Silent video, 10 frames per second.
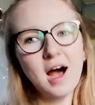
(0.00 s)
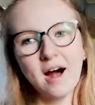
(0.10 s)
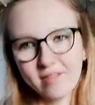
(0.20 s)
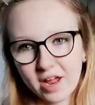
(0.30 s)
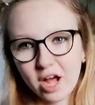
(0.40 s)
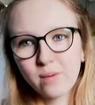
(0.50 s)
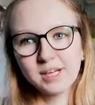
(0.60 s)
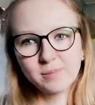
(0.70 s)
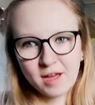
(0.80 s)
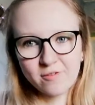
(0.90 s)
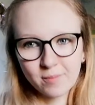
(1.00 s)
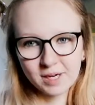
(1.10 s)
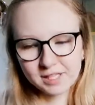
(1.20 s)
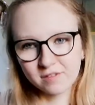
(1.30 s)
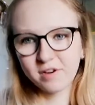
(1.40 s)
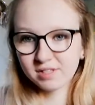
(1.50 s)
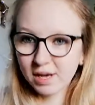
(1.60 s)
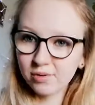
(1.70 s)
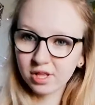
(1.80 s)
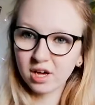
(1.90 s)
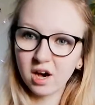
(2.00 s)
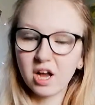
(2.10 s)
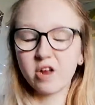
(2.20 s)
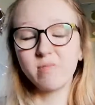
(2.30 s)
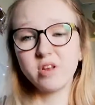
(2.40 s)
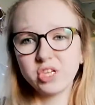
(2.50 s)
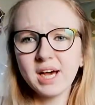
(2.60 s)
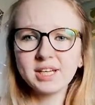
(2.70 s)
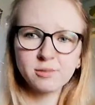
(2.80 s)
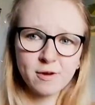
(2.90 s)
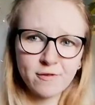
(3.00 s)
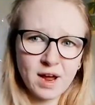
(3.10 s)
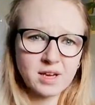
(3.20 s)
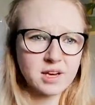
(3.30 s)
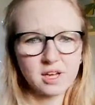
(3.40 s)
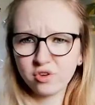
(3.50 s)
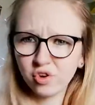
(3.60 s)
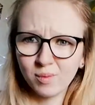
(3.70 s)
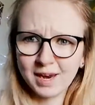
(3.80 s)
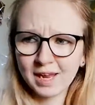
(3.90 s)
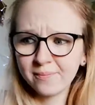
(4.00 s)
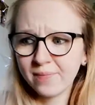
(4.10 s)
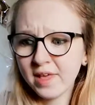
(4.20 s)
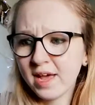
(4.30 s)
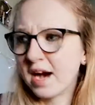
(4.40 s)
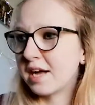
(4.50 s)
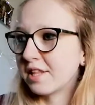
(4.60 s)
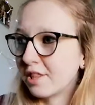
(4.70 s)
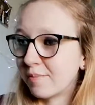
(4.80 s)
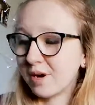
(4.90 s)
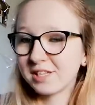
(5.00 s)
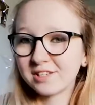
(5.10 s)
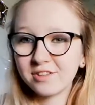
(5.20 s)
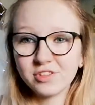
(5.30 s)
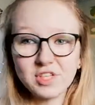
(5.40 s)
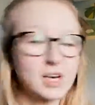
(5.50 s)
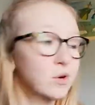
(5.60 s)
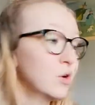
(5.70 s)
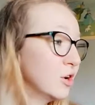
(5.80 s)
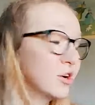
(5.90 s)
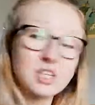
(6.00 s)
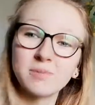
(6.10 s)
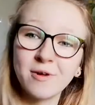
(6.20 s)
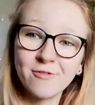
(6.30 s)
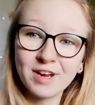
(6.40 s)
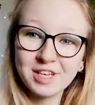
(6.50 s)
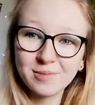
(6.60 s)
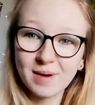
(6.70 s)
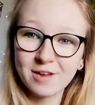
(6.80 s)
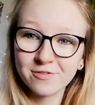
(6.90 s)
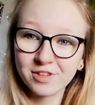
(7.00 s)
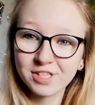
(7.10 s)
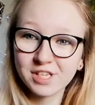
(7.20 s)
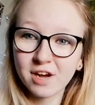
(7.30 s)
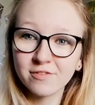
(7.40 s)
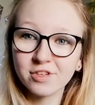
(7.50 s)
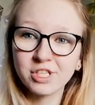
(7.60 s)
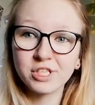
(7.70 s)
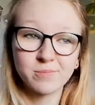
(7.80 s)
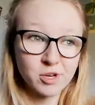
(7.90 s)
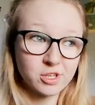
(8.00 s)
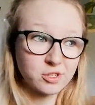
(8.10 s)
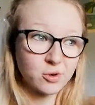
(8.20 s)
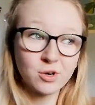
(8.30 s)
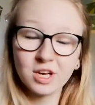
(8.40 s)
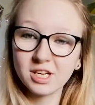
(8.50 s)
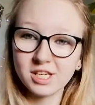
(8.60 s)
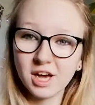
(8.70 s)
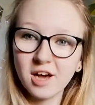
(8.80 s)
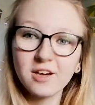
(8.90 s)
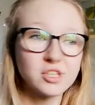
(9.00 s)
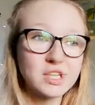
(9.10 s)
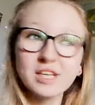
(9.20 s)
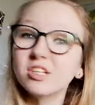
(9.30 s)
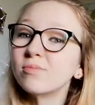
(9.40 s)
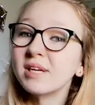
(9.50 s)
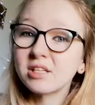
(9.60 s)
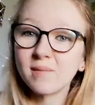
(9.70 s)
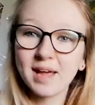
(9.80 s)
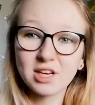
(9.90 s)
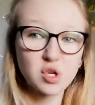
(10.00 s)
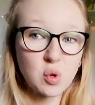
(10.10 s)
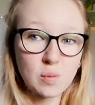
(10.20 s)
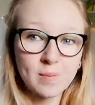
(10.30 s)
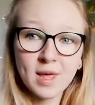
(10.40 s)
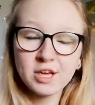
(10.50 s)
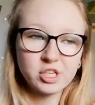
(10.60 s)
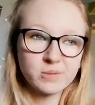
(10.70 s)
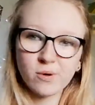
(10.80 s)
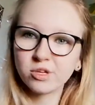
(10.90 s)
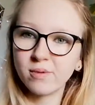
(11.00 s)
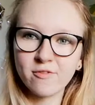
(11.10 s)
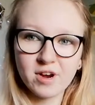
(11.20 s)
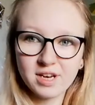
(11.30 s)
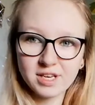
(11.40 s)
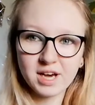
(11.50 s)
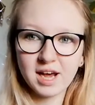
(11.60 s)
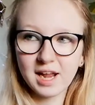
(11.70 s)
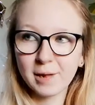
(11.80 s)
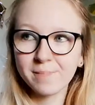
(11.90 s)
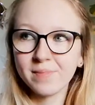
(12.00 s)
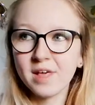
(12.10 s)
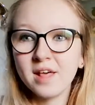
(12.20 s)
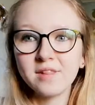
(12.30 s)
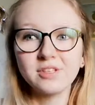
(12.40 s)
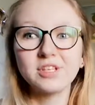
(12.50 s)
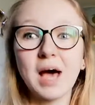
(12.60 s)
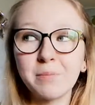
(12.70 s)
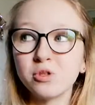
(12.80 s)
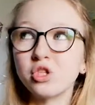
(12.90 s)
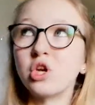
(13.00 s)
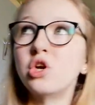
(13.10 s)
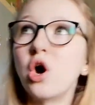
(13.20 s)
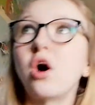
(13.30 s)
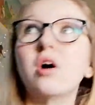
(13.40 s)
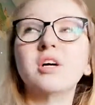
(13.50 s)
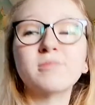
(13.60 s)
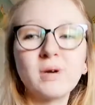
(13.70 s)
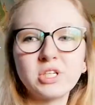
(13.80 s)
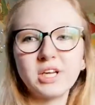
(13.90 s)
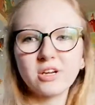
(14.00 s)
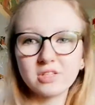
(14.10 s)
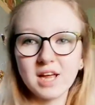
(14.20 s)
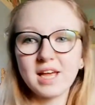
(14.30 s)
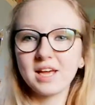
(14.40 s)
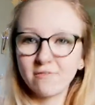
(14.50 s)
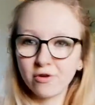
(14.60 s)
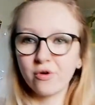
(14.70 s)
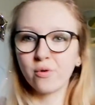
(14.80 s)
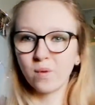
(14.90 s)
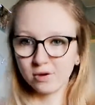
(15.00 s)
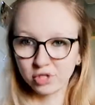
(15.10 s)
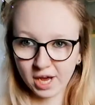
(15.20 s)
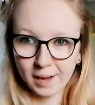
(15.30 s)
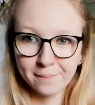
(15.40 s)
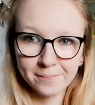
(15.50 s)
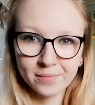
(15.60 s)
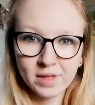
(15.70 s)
and then I went to pay for my stuff. I was sat with the card, I'd been chatting to my friend like normally, and then the person at the till looked to my friend to pay for the stuff, and she started talking to her. She didn't speak to me at all. She spoke to my friend entirely. This happens a lot, especially because, like, if you're in a wheelchair,